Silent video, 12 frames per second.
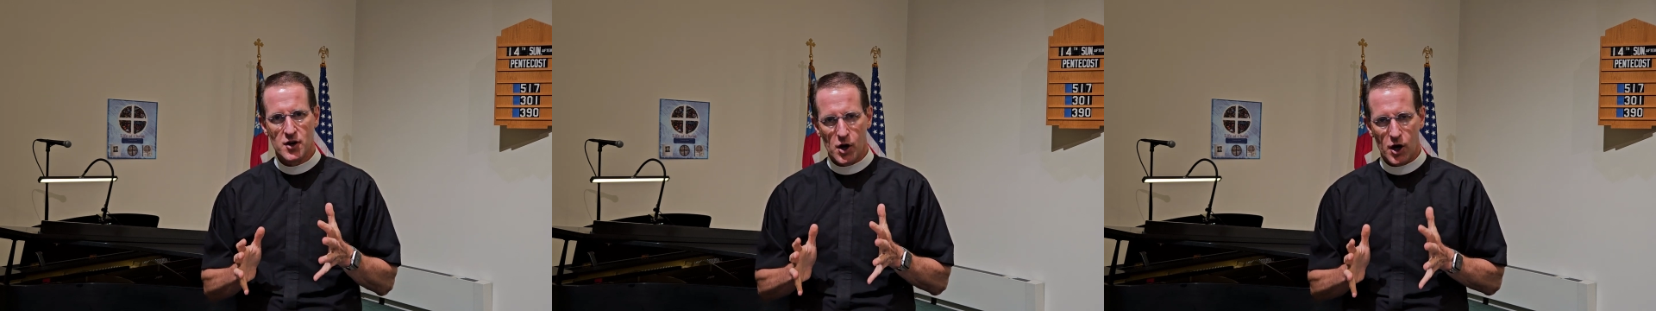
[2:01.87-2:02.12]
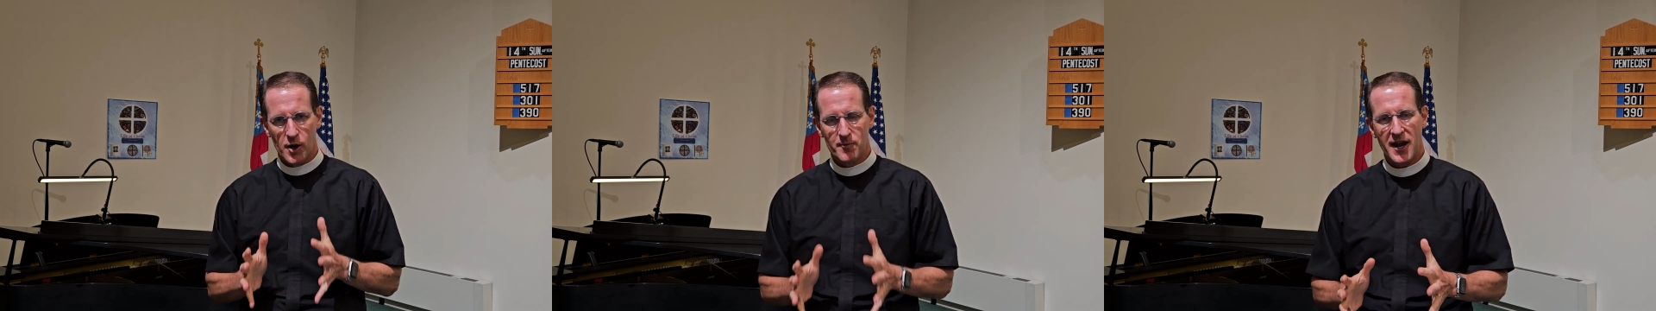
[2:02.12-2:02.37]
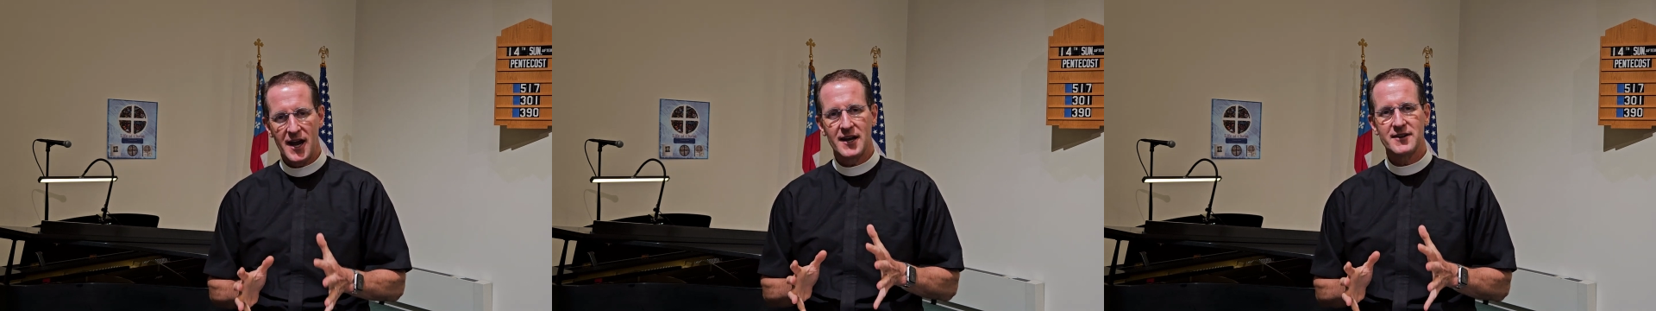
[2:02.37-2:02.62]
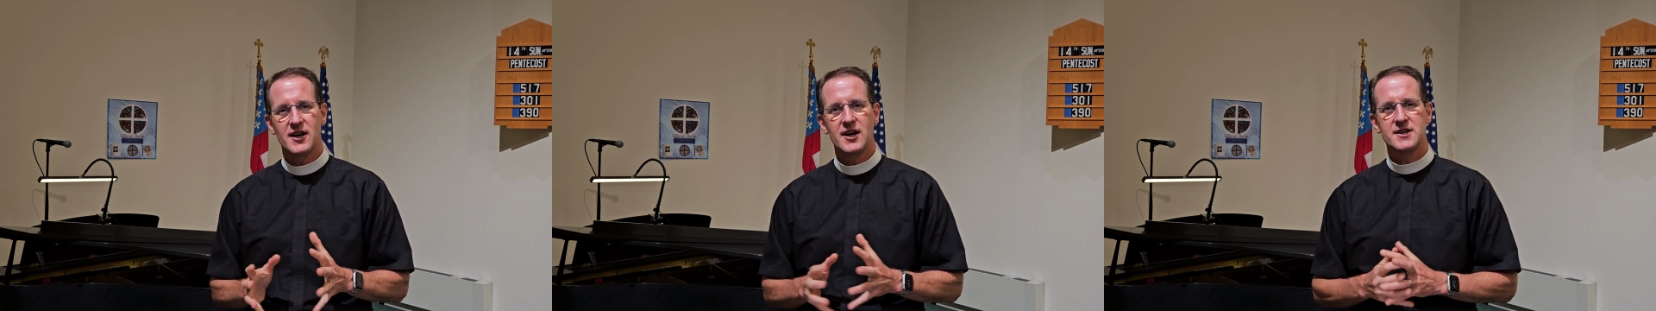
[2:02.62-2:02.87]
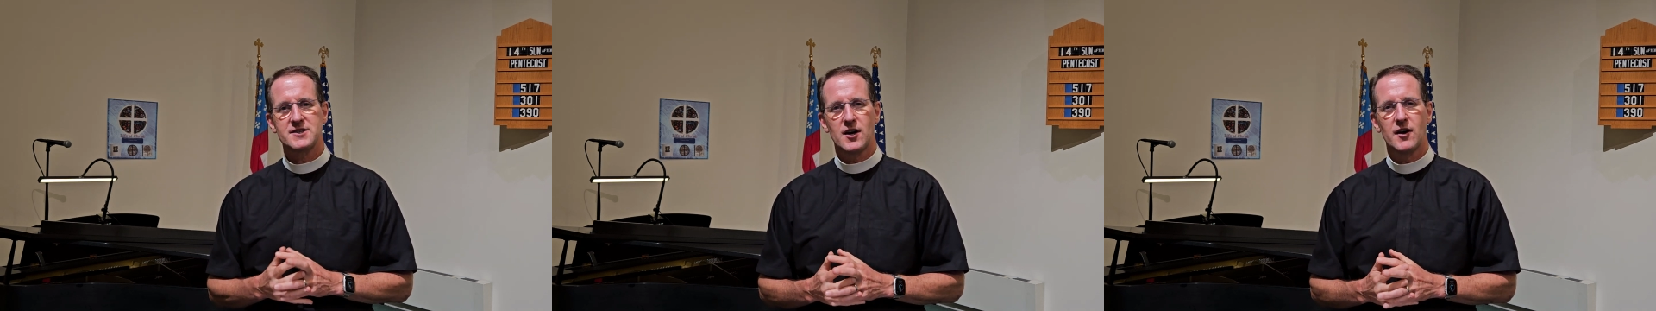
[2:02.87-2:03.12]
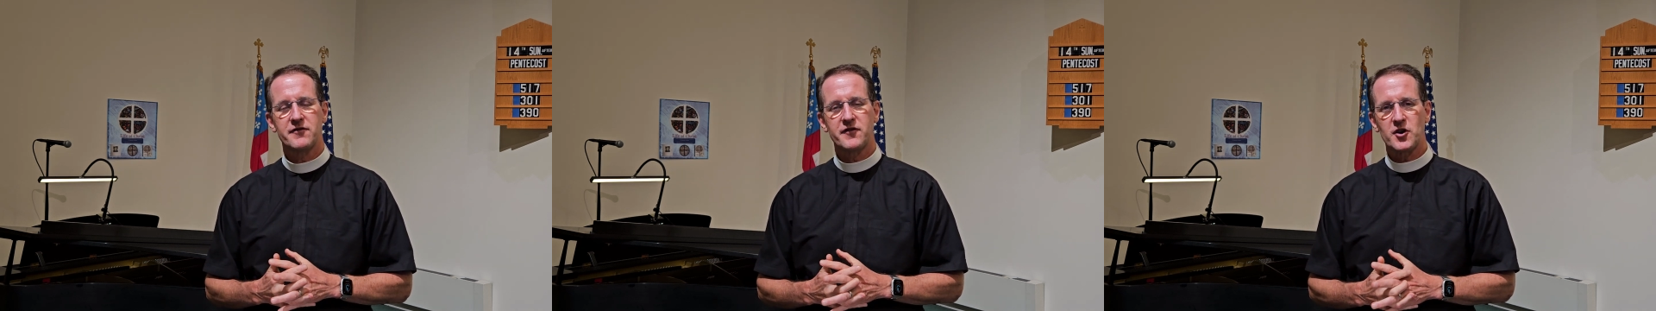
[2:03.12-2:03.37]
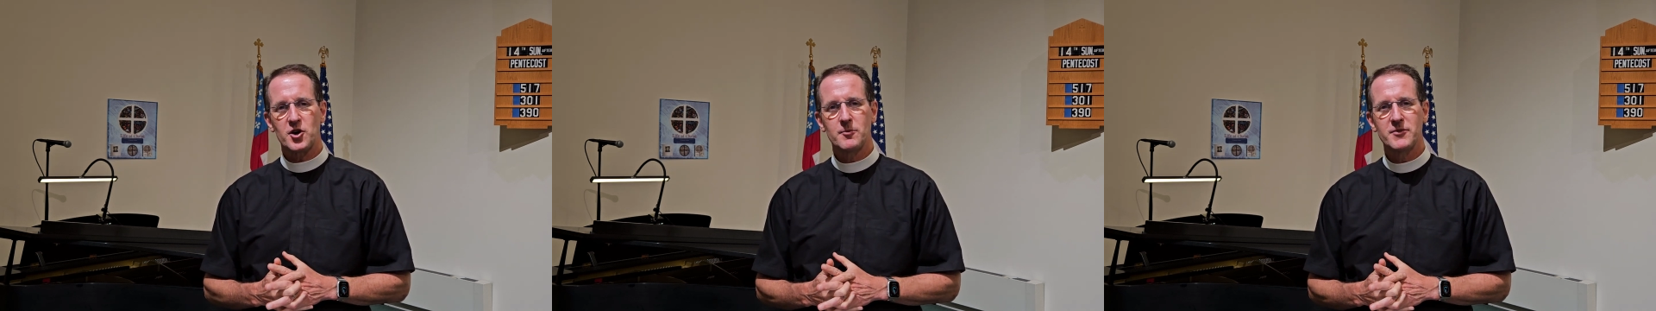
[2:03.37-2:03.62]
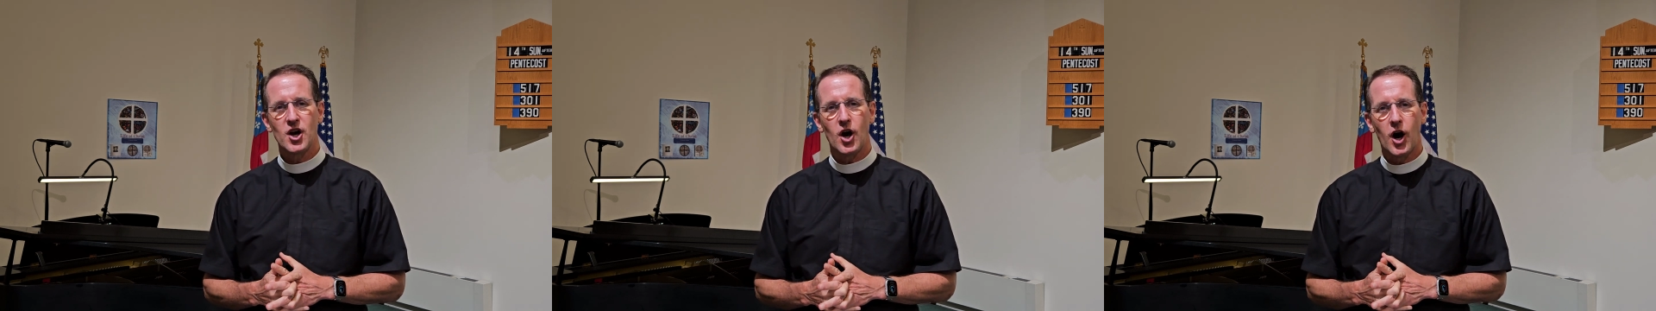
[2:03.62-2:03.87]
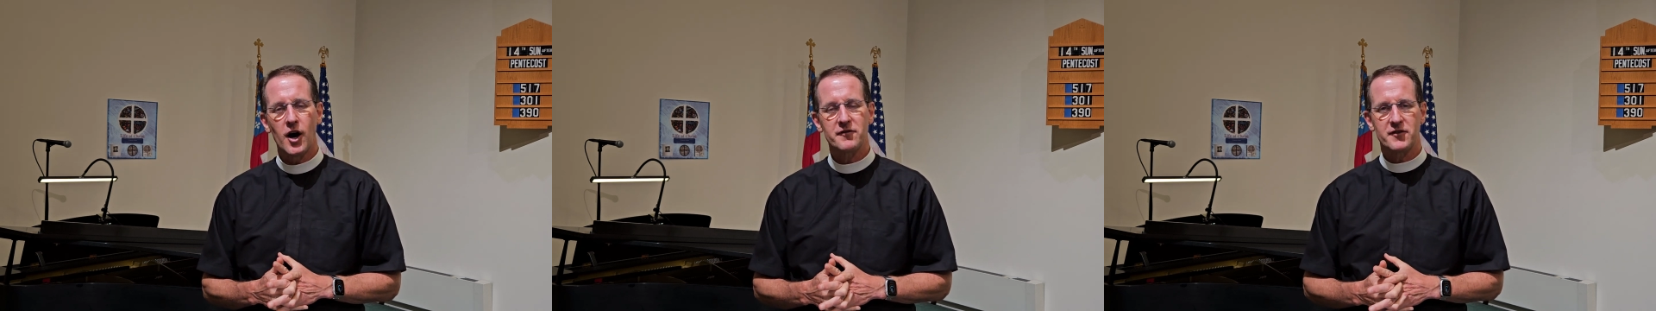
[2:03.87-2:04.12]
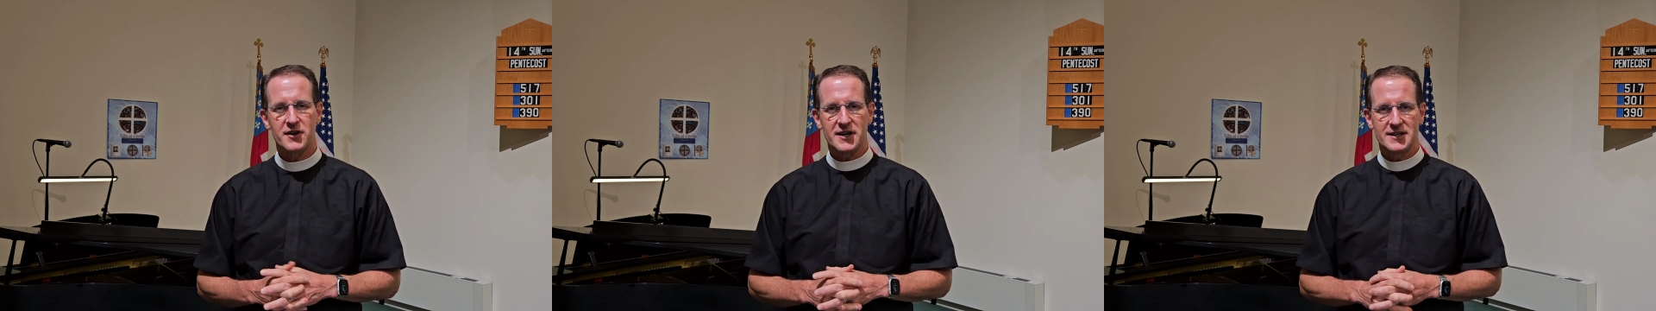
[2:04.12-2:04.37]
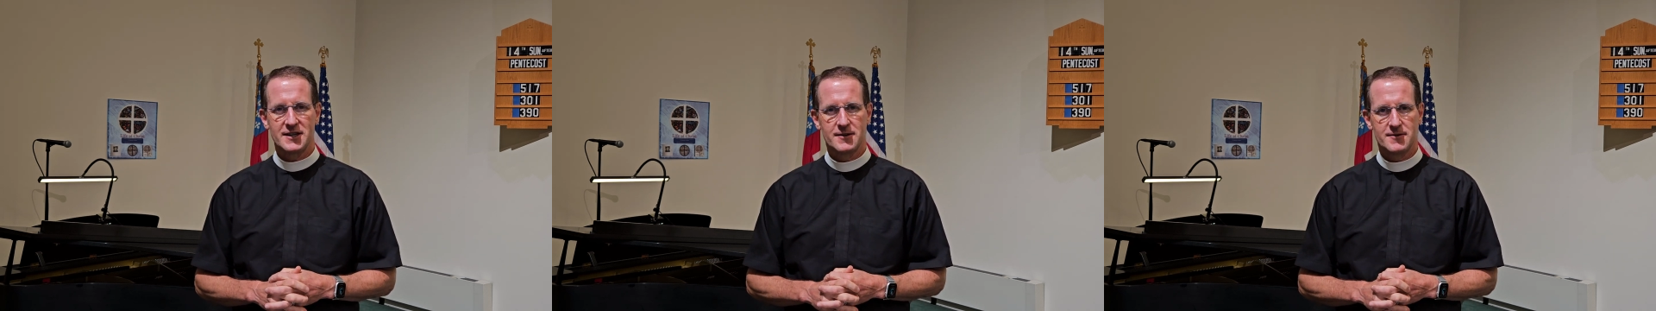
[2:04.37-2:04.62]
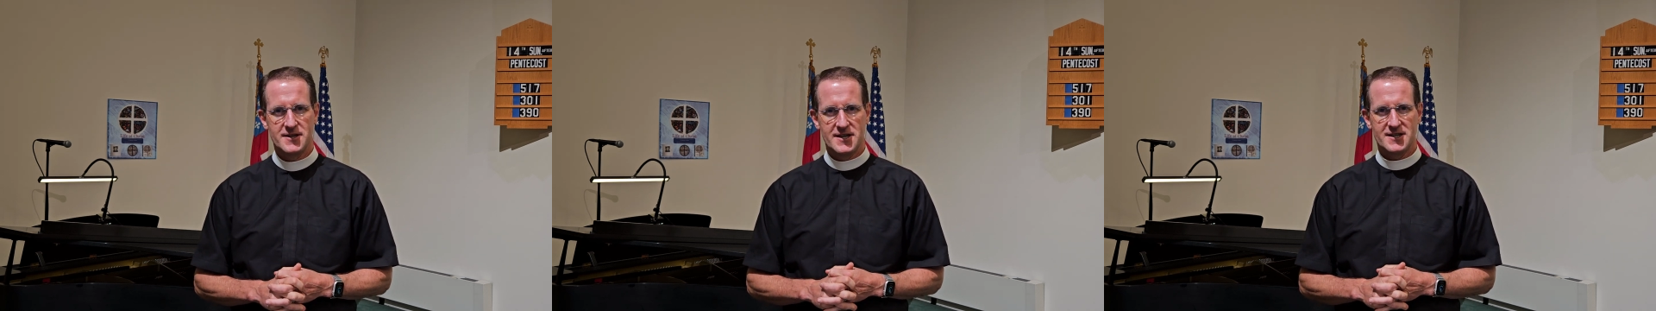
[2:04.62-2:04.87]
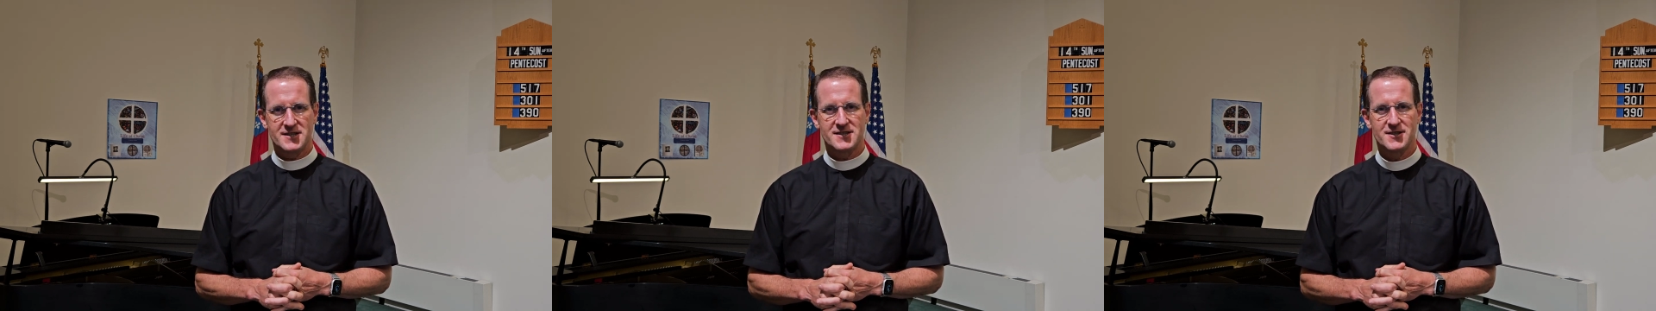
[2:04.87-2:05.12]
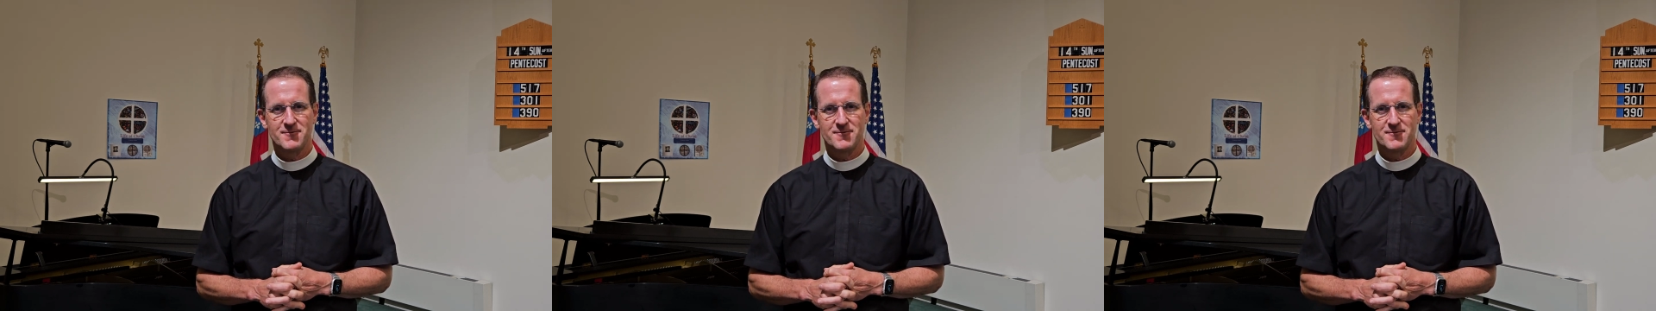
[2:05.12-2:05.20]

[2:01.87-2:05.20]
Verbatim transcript: um, and has affirmed offering this.